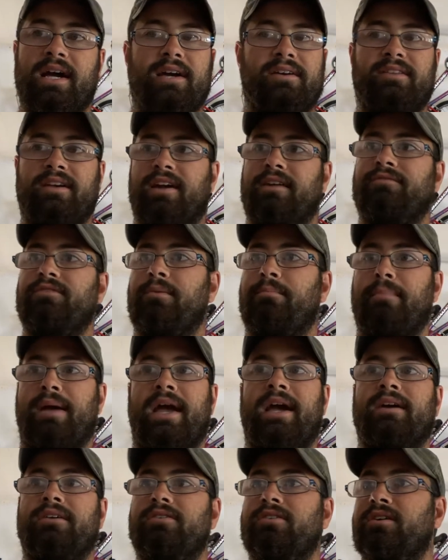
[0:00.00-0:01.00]
They have the
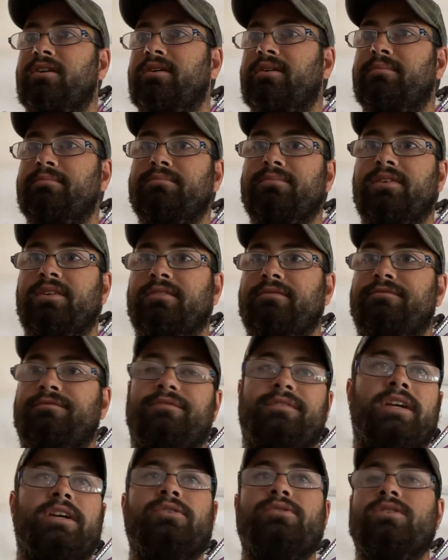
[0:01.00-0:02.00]
Magnum, the
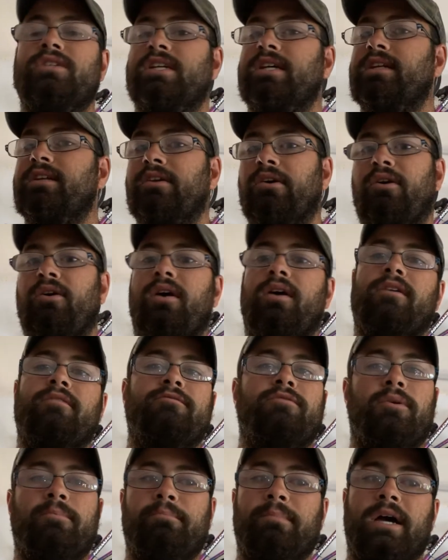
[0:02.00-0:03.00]
Fusion, all of
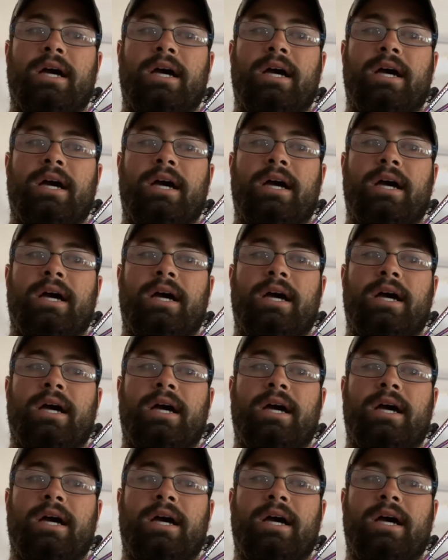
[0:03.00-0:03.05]
them.